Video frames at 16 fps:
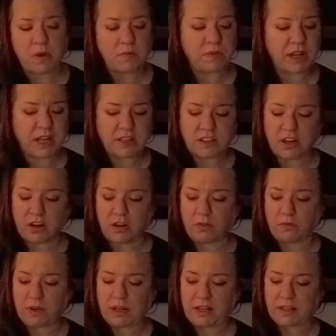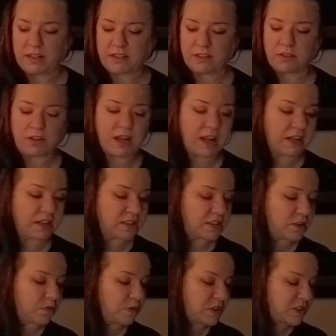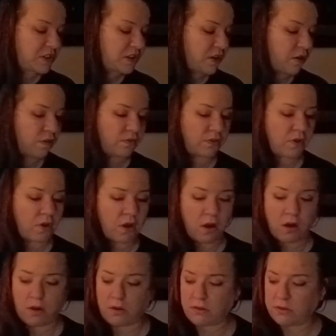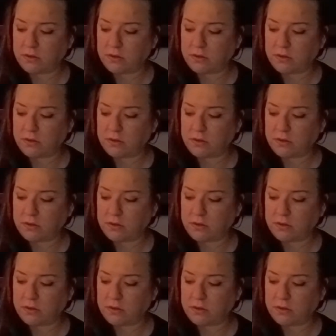we get tarot readings. Okay, so what's the overall?